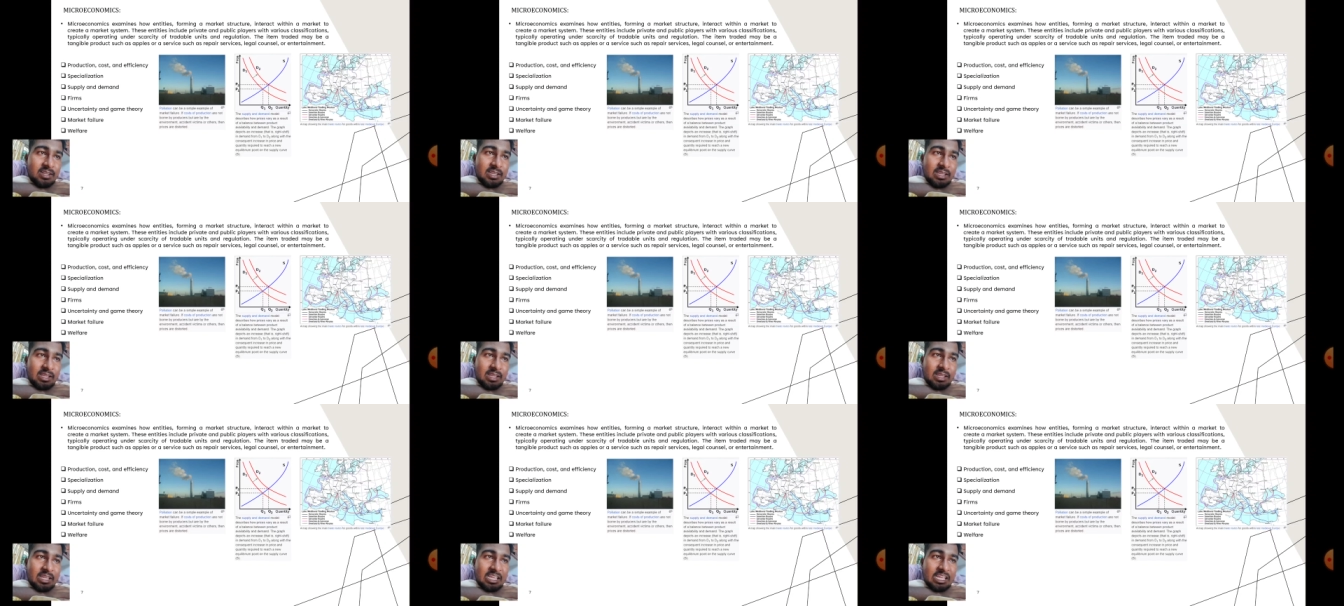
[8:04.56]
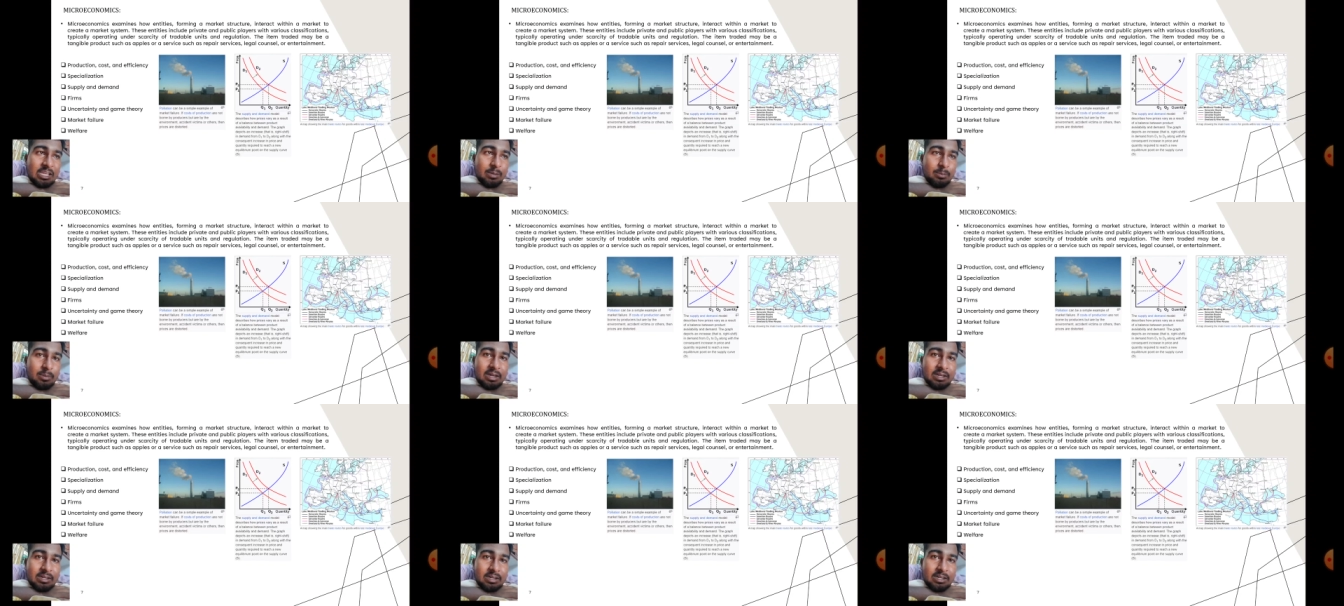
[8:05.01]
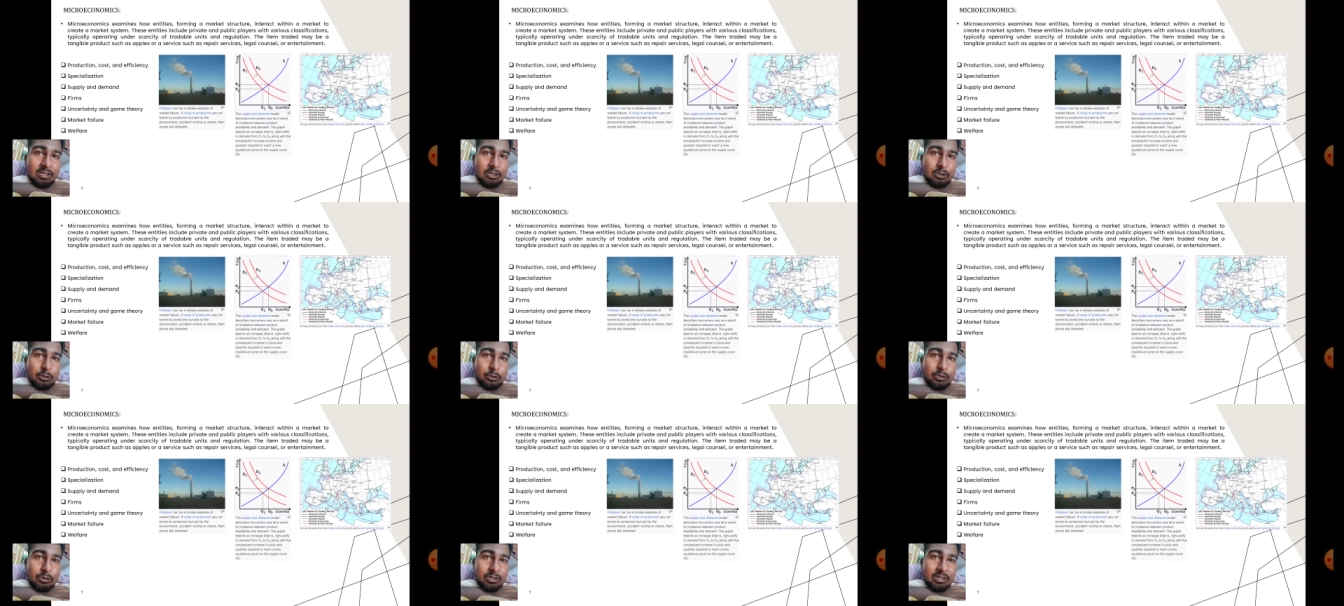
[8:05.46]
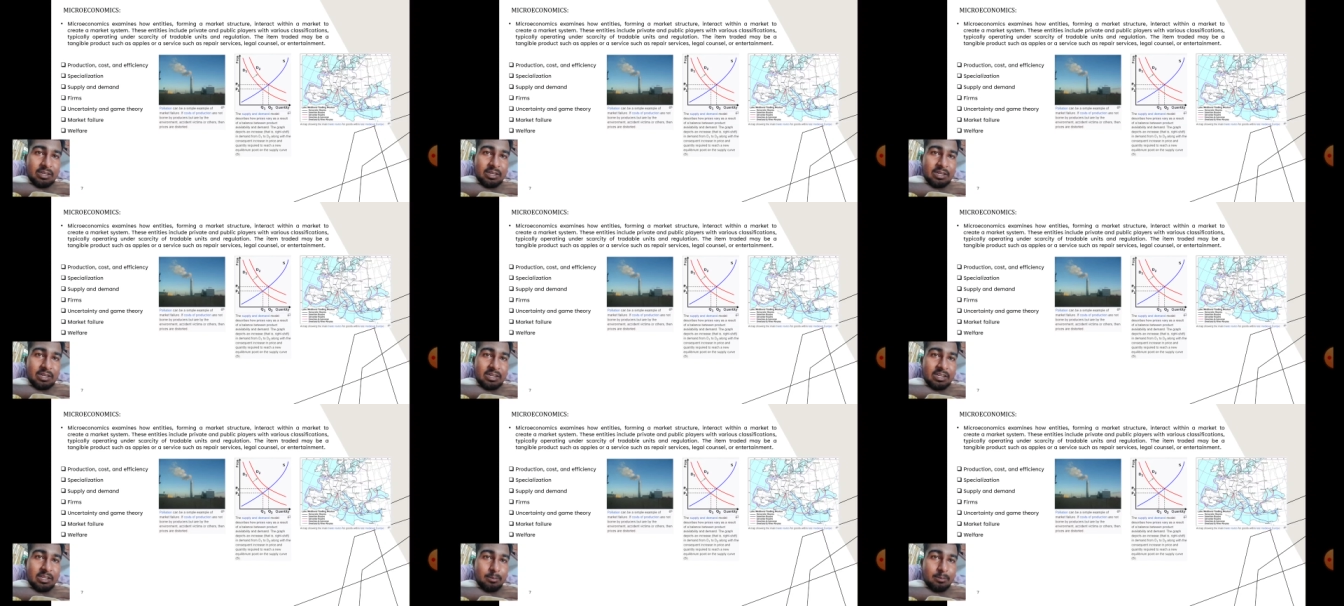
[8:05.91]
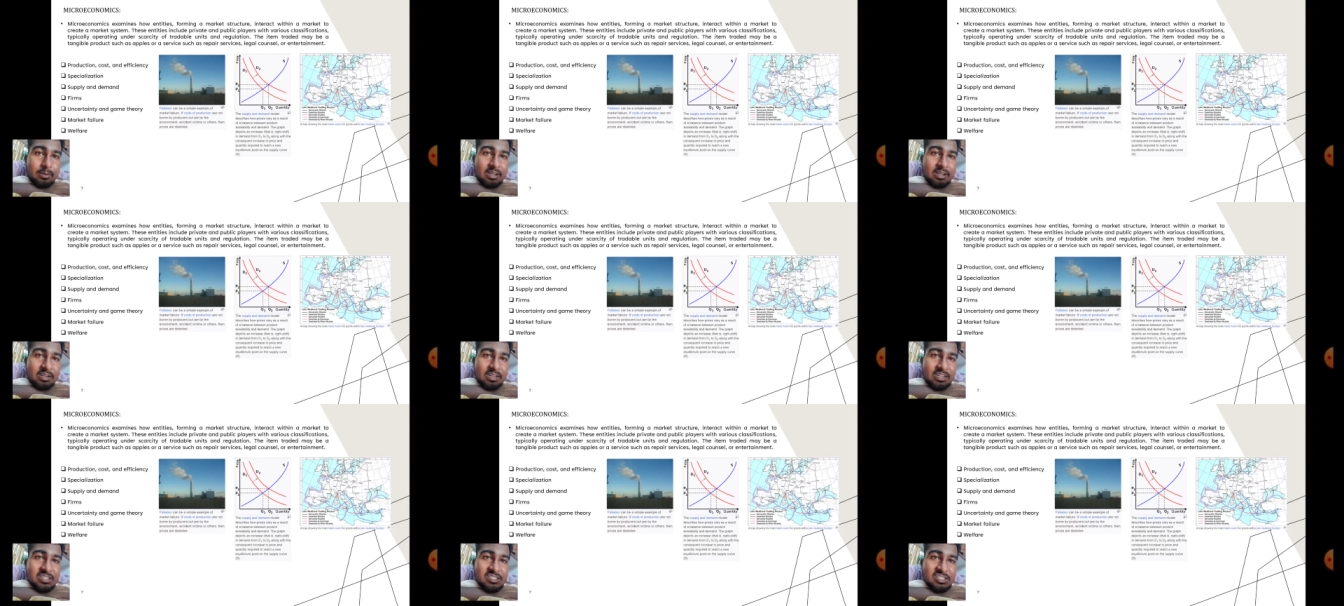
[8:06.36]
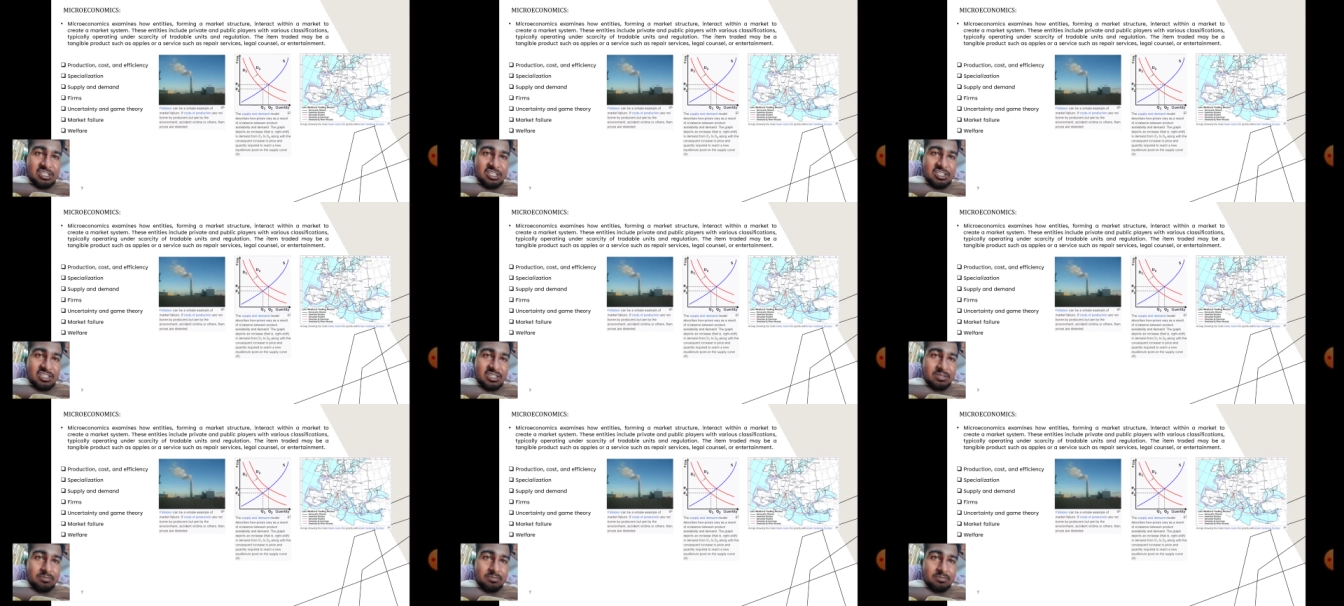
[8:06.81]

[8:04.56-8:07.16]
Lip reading: a market to create a market system.